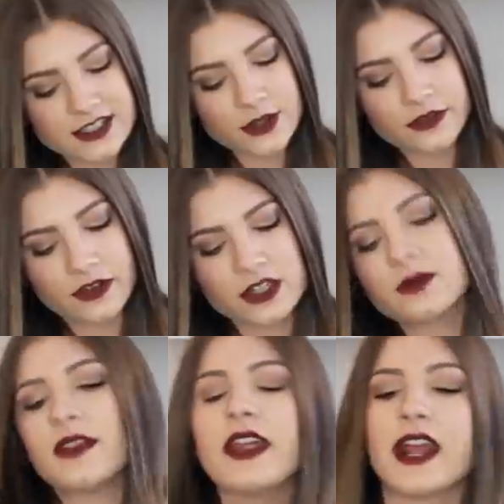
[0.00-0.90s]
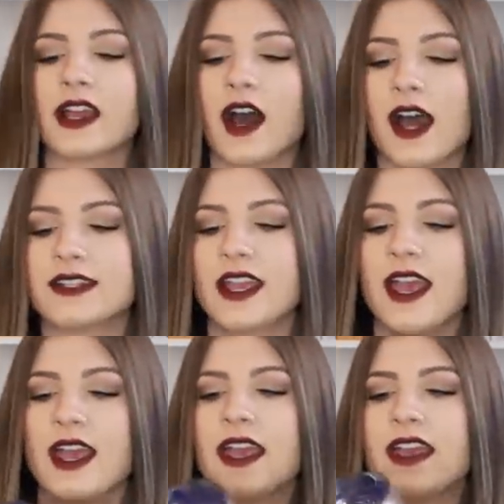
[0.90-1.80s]
So the first one that I got
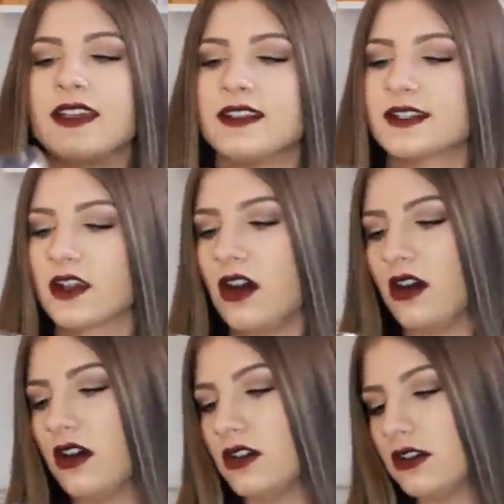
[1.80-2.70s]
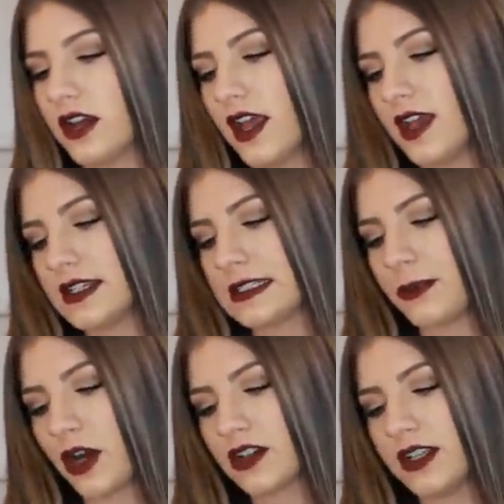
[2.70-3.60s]
is called
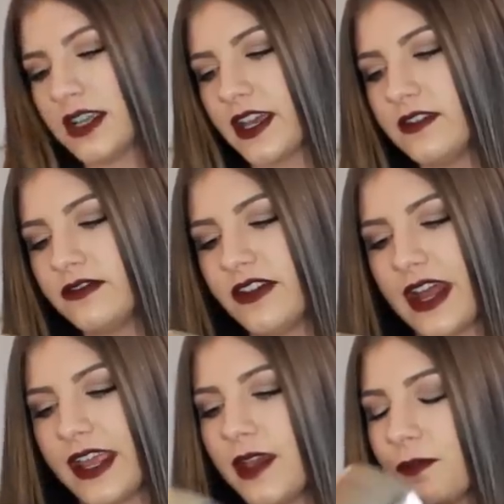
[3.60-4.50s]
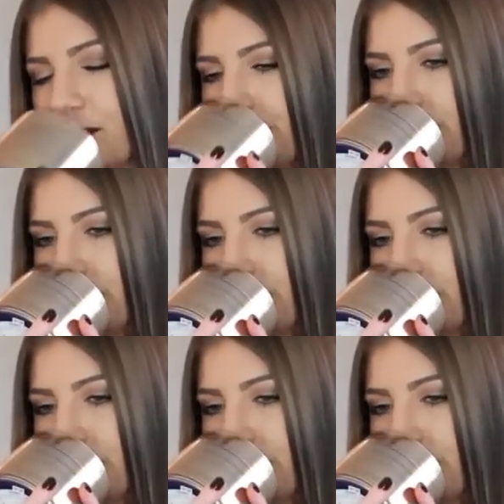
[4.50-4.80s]
Sparkling Confetti,